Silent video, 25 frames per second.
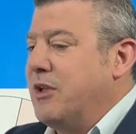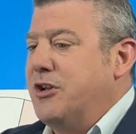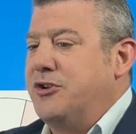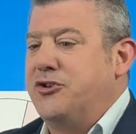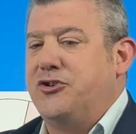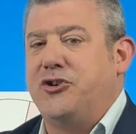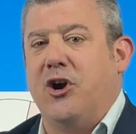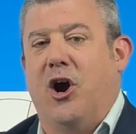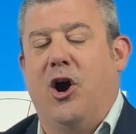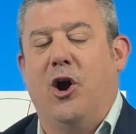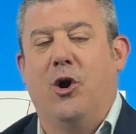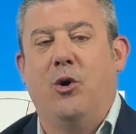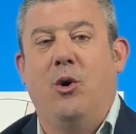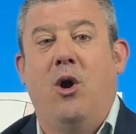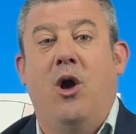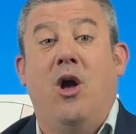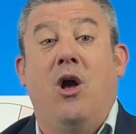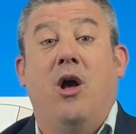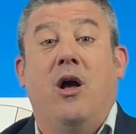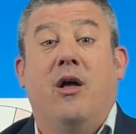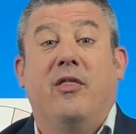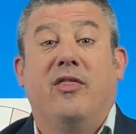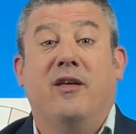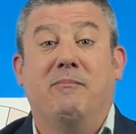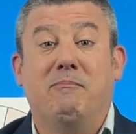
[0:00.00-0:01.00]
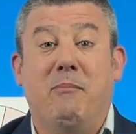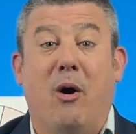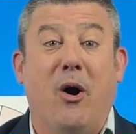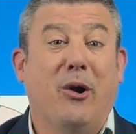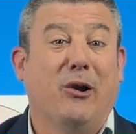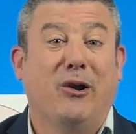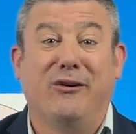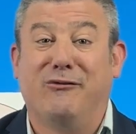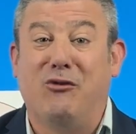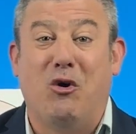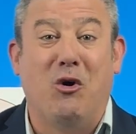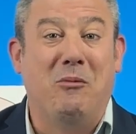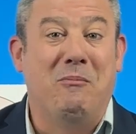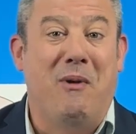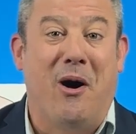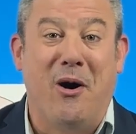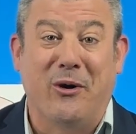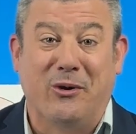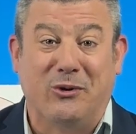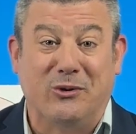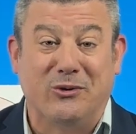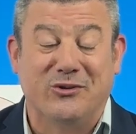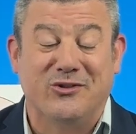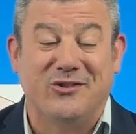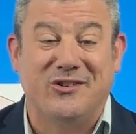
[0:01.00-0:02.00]
show the model of all
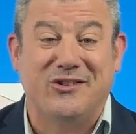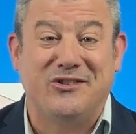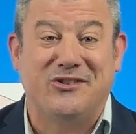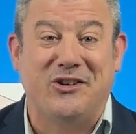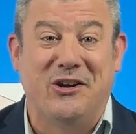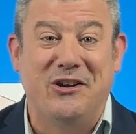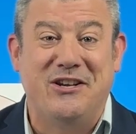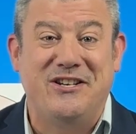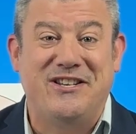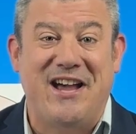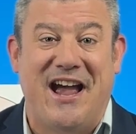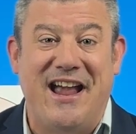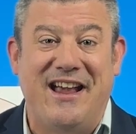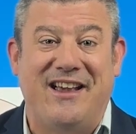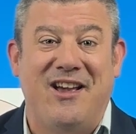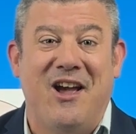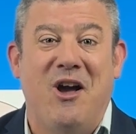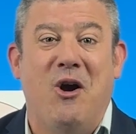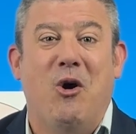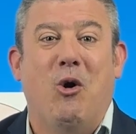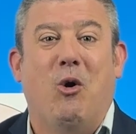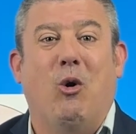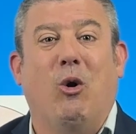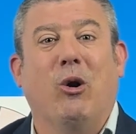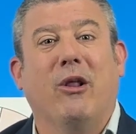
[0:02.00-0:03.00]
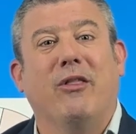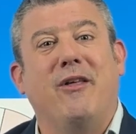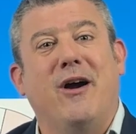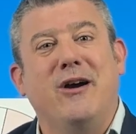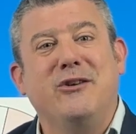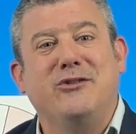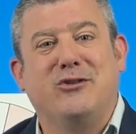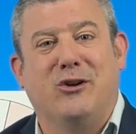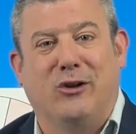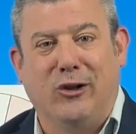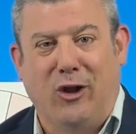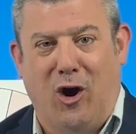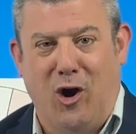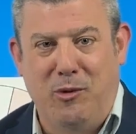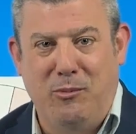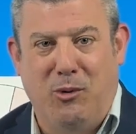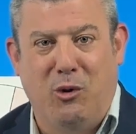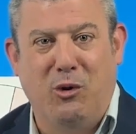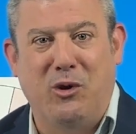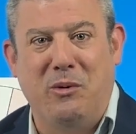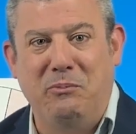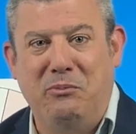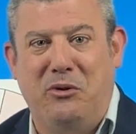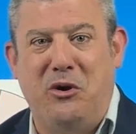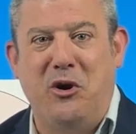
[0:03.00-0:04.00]
models. So you take all of those global
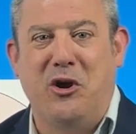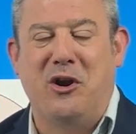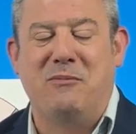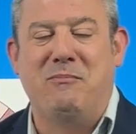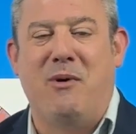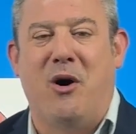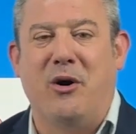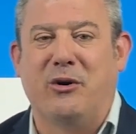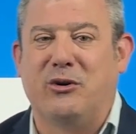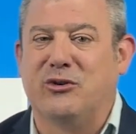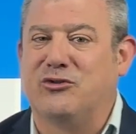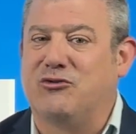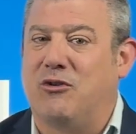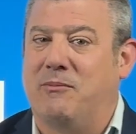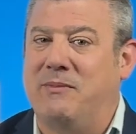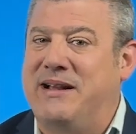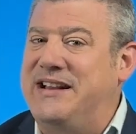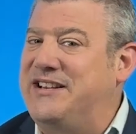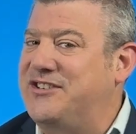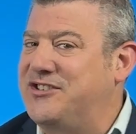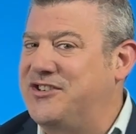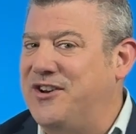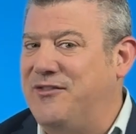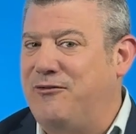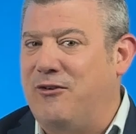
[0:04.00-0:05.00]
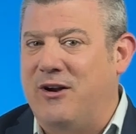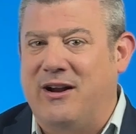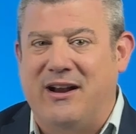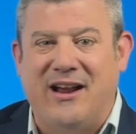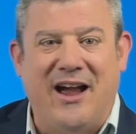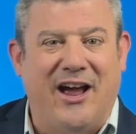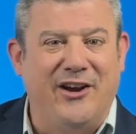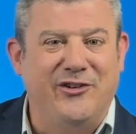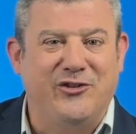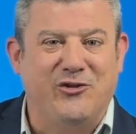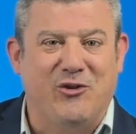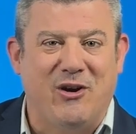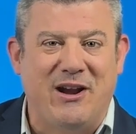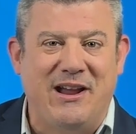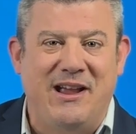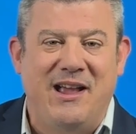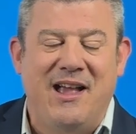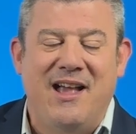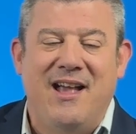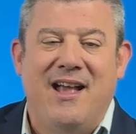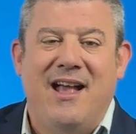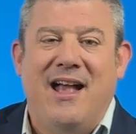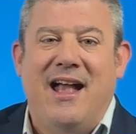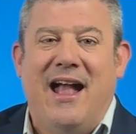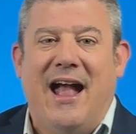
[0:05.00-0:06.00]
computer models from each different country,
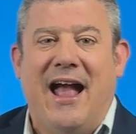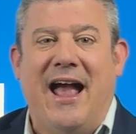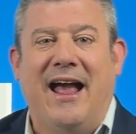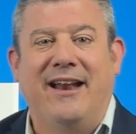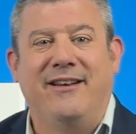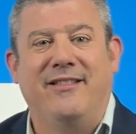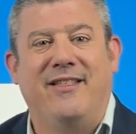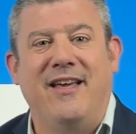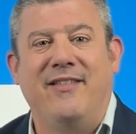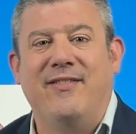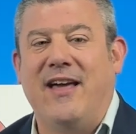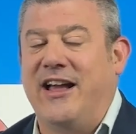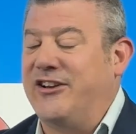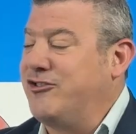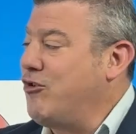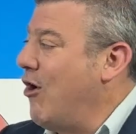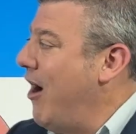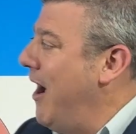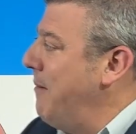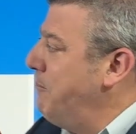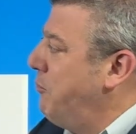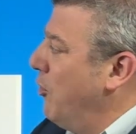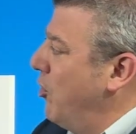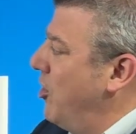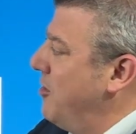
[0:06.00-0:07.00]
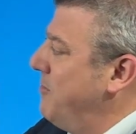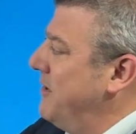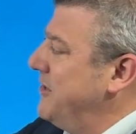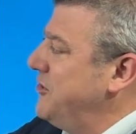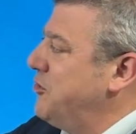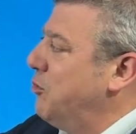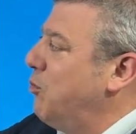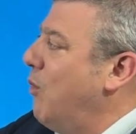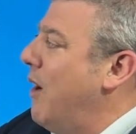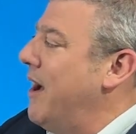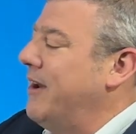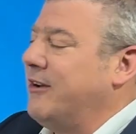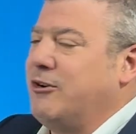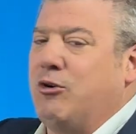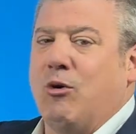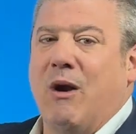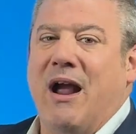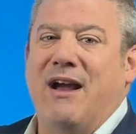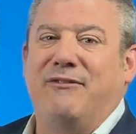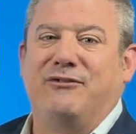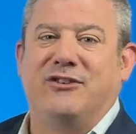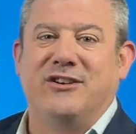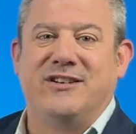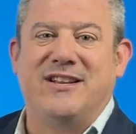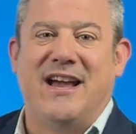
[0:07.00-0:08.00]
and then they try and put them into one
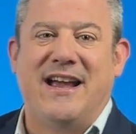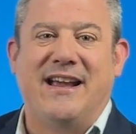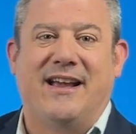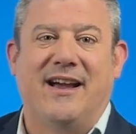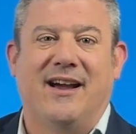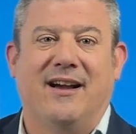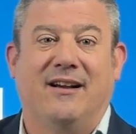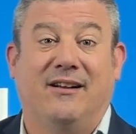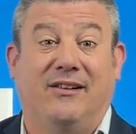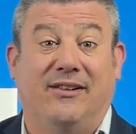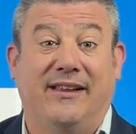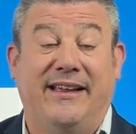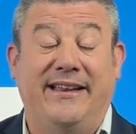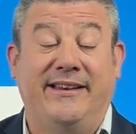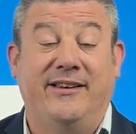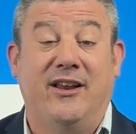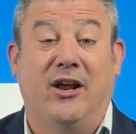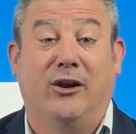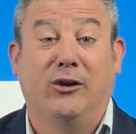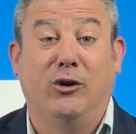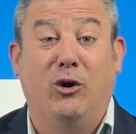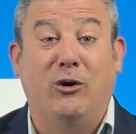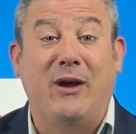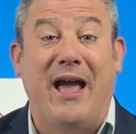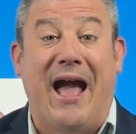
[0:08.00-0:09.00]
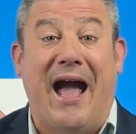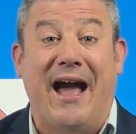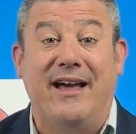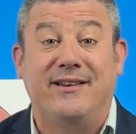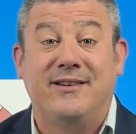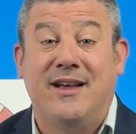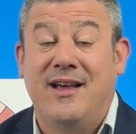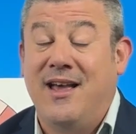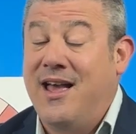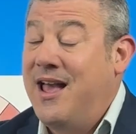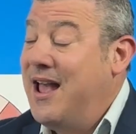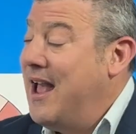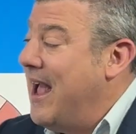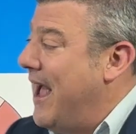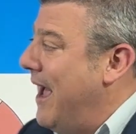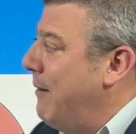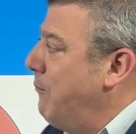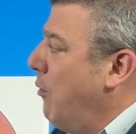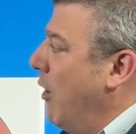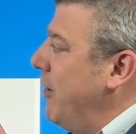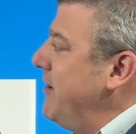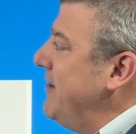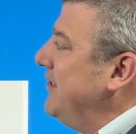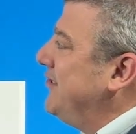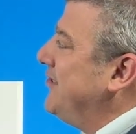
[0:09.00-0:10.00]
graph to take a clean look at. And
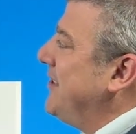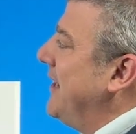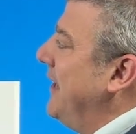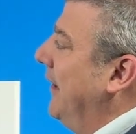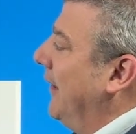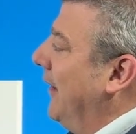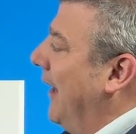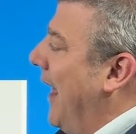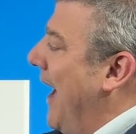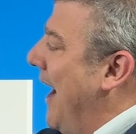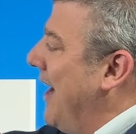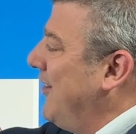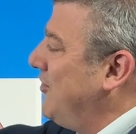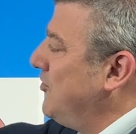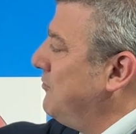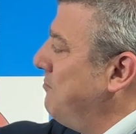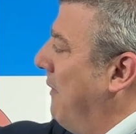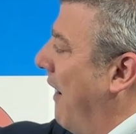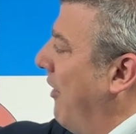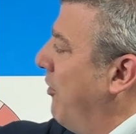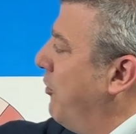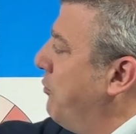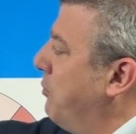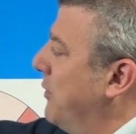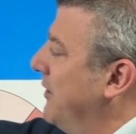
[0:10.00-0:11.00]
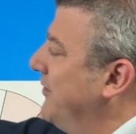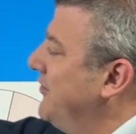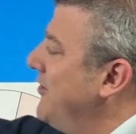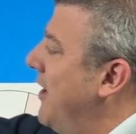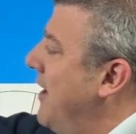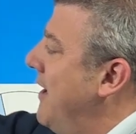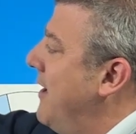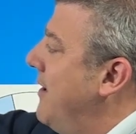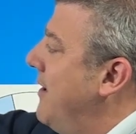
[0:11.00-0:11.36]
what you see last month was,